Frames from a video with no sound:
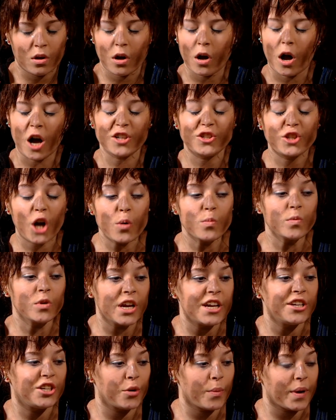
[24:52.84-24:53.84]
Anyone? I
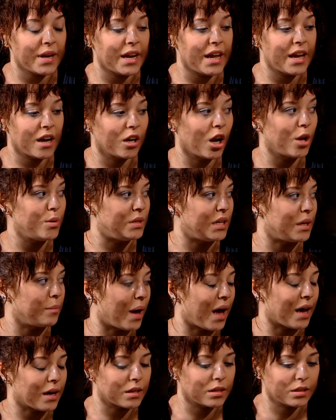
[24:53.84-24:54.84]
don't need you in here
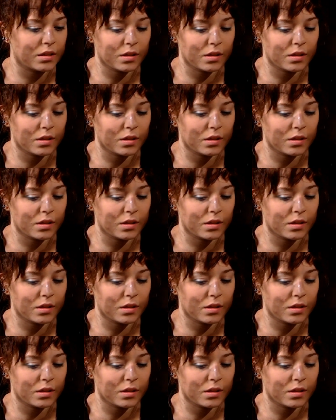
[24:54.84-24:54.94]
gloating,